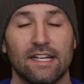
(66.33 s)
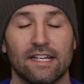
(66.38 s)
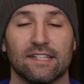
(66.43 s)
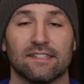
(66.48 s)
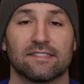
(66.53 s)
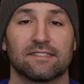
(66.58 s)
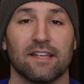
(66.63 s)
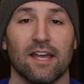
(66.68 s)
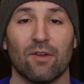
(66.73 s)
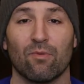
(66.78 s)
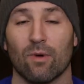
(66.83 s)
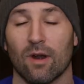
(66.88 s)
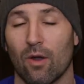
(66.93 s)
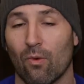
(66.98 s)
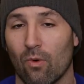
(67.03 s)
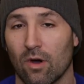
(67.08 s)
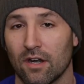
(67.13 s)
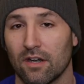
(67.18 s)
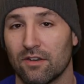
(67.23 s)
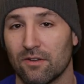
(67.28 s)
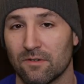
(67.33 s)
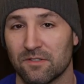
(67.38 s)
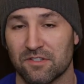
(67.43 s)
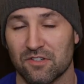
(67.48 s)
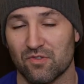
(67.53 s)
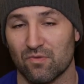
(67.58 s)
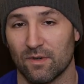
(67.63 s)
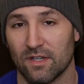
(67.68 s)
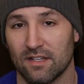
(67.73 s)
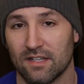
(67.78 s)
Instead, what I want to do is
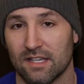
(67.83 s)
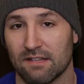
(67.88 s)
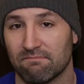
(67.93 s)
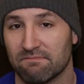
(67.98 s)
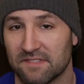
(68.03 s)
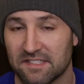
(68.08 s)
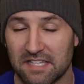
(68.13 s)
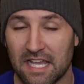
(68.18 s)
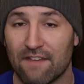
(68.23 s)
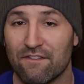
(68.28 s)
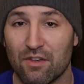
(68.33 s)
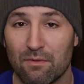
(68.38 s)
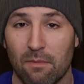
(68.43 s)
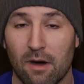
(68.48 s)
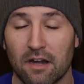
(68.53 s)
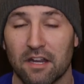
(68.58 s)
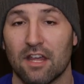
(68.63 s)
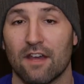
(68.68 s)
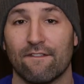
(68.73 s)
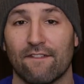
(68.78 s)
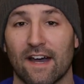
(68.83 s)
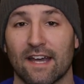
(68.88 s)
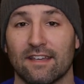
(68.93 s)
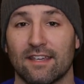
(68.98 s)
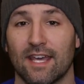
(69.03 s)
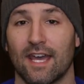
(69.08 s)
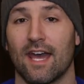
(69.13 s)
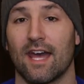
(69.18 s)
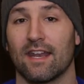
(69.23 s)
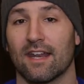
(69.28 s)
just really save you money if I
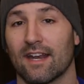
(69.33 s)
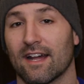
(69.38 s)
can.